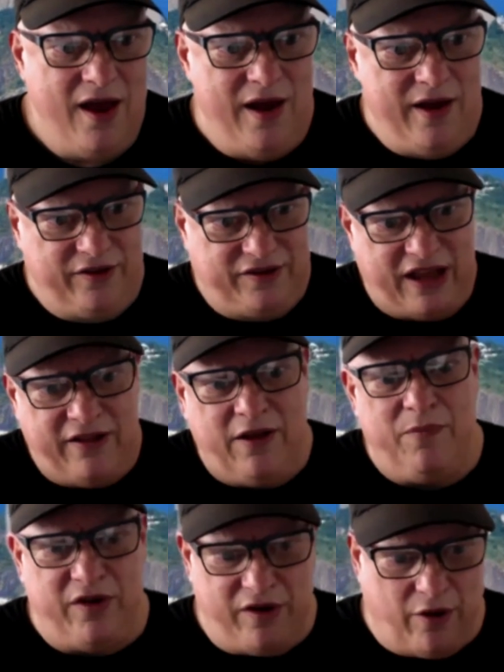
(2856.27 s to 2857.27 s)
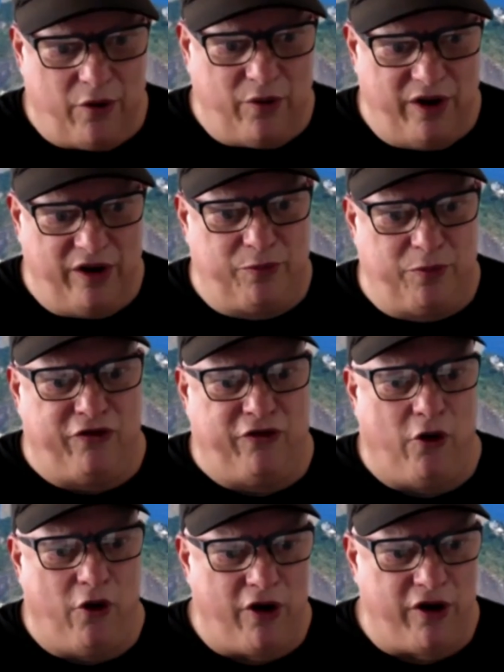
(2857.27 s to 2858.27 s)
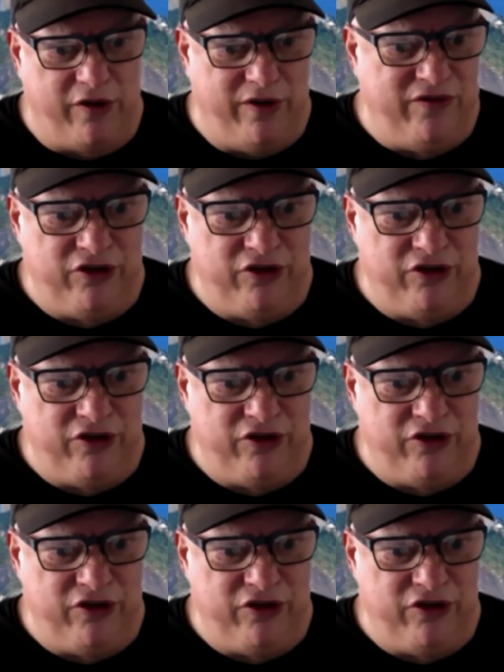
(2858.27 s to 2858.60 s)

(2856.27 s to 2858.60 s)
send them the you know it's before you even